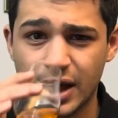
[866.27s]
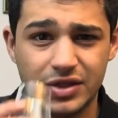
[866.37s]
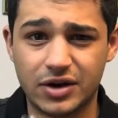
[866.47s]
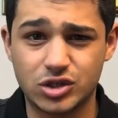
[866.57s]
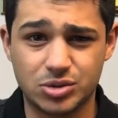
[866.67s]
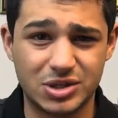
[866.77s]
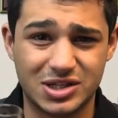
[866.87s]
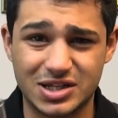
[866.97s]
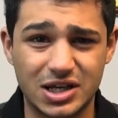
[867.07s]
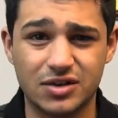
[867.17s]
that have just been
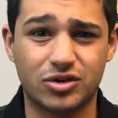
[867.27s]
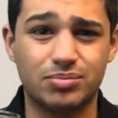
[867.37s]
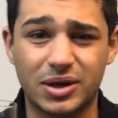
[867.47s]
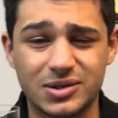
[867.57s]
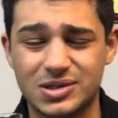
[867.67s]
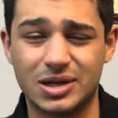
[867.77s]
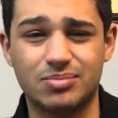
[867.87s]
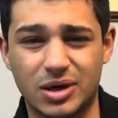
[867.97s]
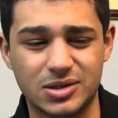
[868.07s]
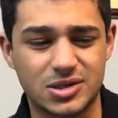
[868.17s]
sitting for months and
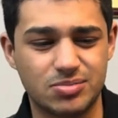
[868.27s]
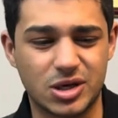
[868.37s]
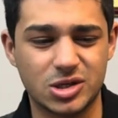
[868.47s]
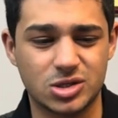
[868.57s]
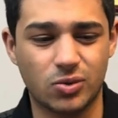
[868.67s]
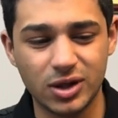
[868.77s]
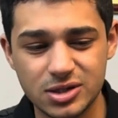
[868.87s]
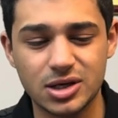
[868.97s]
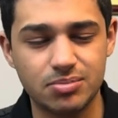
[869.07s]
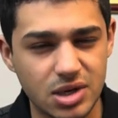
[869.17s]
months because, while
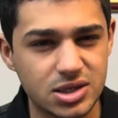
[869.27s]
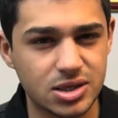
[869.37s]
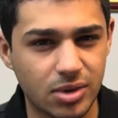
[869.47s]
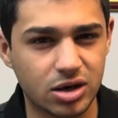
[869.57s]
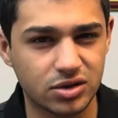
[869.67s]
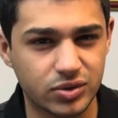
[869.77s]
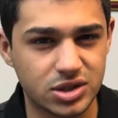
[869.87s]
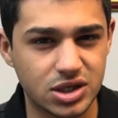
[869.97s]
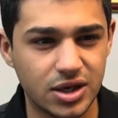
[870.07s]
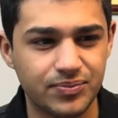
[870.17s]
it's an amazing bottle of
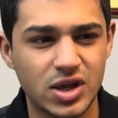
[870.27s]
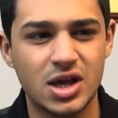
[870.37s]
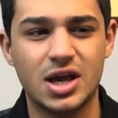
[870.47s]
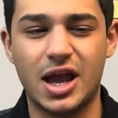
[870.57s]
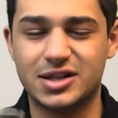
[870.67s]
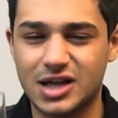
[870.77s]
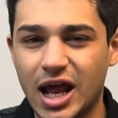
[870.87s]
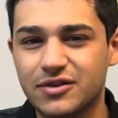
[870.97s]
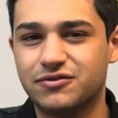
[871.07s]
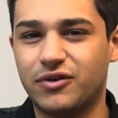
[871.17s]
whiskey, it's
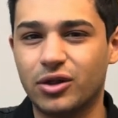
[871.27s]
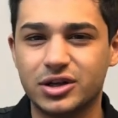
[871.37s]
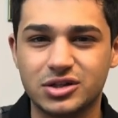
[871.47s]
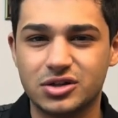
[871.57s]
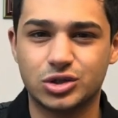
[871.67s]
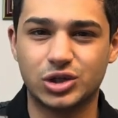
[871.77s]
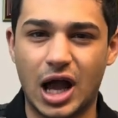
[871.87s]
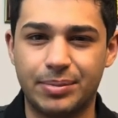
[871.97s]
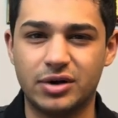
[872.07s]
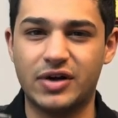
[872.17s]
kind of fallen into the
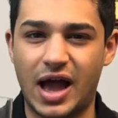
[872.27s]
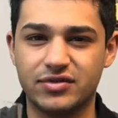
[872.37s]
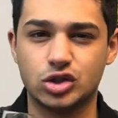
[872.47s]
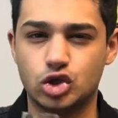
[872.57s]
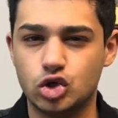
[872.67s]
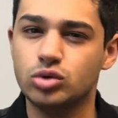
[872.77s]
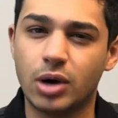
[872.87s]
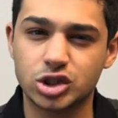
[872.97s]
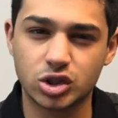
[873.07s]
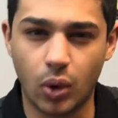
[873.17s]
trap of having too
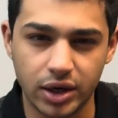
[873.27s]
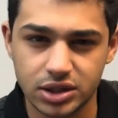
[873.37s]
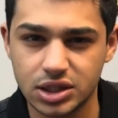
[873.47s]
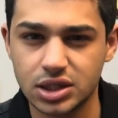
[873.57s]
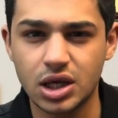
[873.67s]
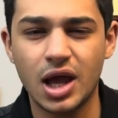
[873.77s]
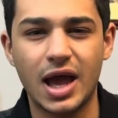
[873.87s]
much quantity.